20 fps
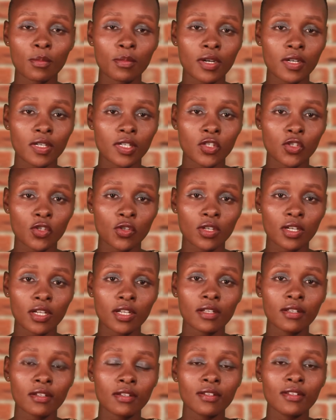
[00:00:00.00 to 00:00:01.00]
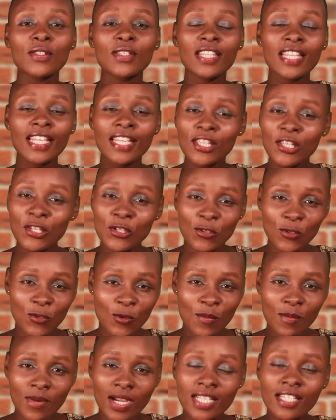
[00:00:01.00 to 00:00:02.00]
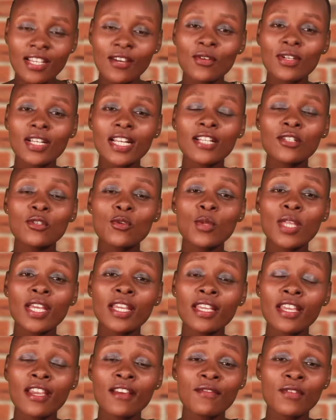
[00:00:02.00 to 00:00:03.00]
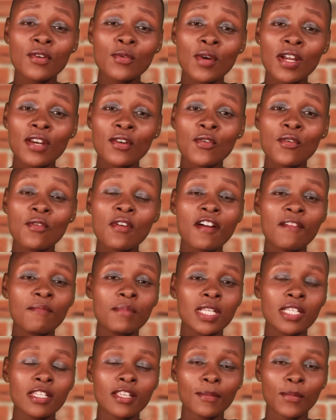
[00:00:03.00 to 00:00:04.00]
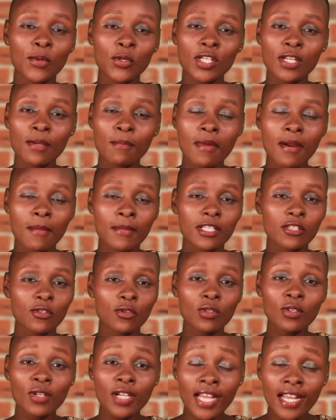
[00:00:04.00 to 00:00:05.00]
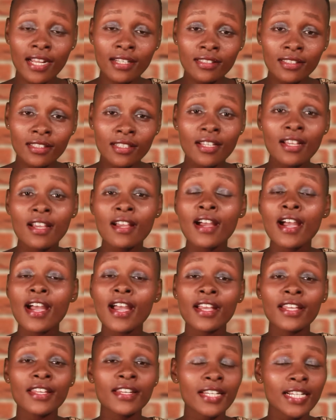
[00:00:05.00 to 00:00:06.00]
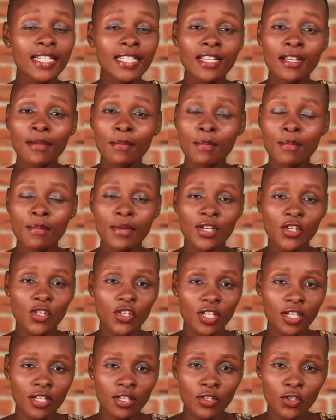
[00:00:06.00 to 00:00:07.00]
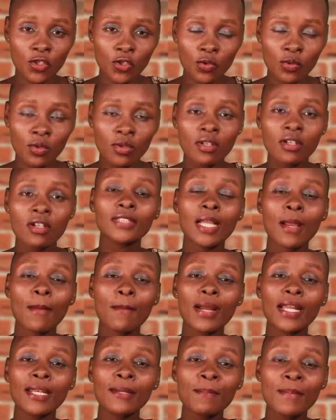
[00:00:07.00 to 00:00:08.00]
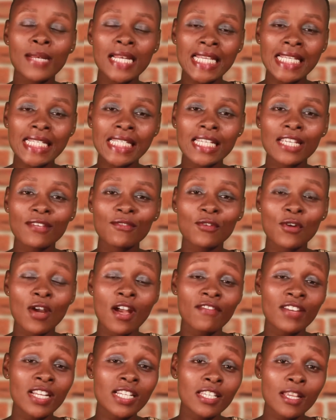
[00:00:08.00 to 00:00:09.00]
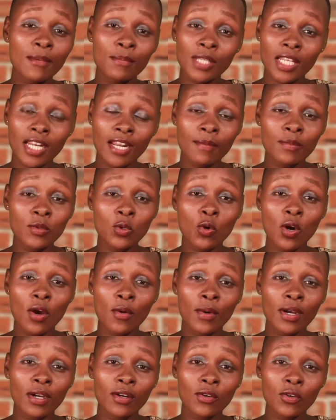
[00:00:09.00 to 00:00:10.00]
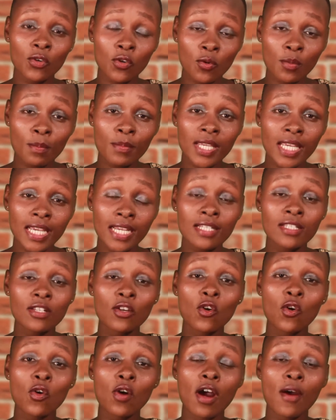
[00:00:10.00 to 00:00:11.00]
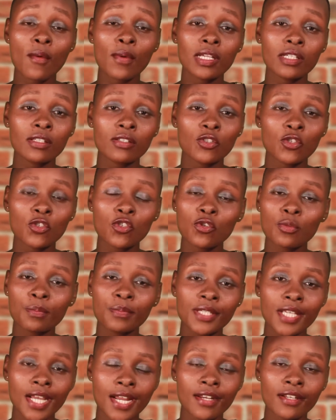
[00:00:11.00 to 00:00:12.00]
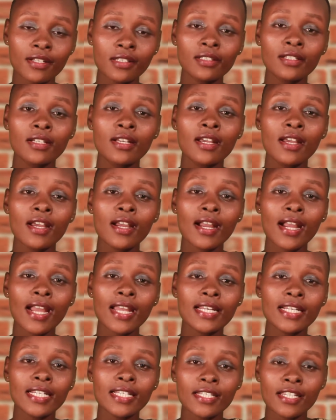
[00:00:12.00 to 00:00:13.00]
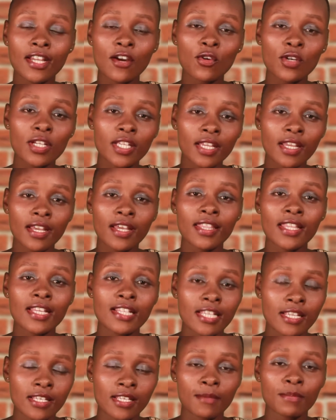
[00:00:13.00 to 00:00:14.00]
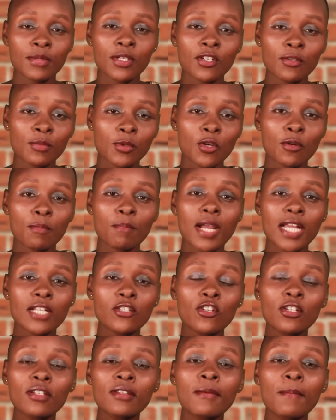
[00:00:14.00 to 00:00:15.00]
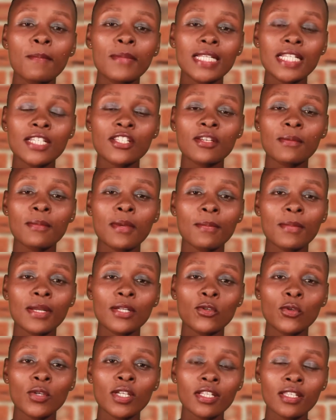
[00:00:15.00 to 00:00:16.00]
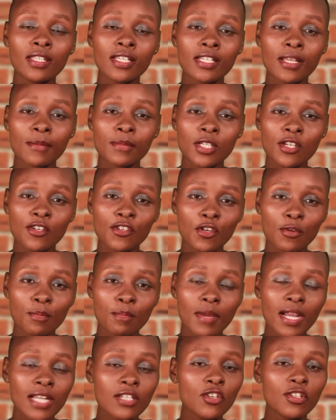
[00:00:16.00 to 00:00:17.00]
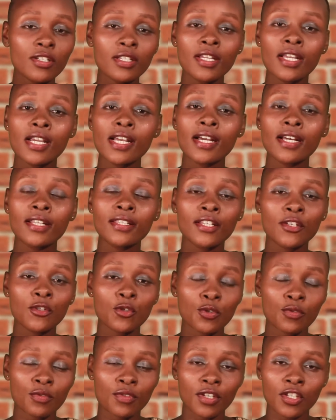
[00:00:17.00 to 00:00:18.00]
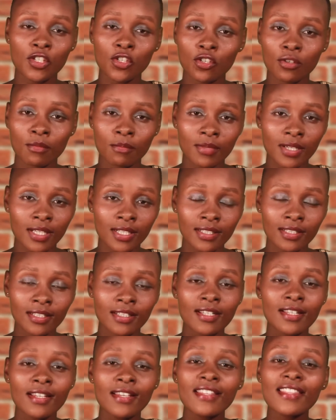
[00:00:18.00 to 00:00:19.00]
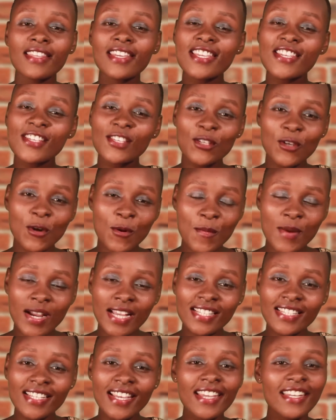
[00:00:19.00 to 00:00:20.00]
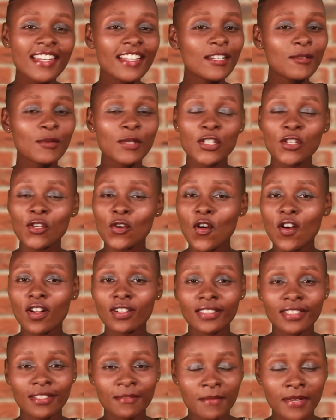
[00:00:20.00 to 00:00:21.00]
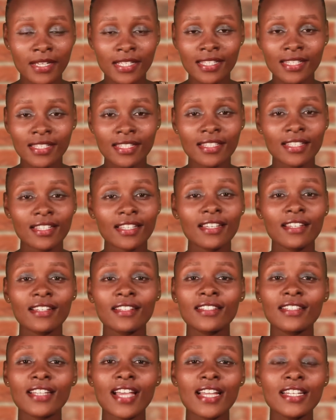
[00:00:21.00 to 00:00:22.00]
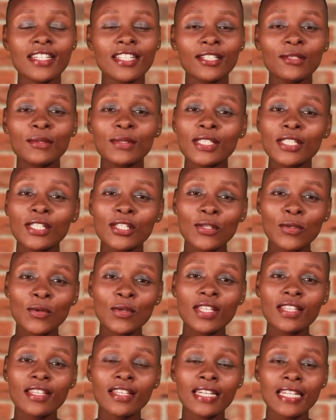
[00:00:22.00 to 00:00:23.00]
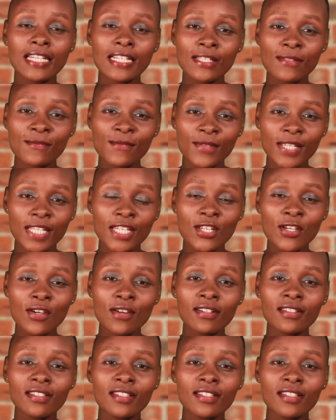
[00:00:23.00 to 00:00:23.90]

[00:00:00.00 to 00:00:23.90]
practitioner. Thank you so much. I would like to thank everyone who have been supporting Mama Zulu Health. I really appreciate you. But please, if you haven't subscribed to our group yet or our YouTube channel, kindly down here there's a subscription button. Please remember to hit the subscription button and the notification bell. Thank you so much. I really wish you all the best, and until we see you in the next video,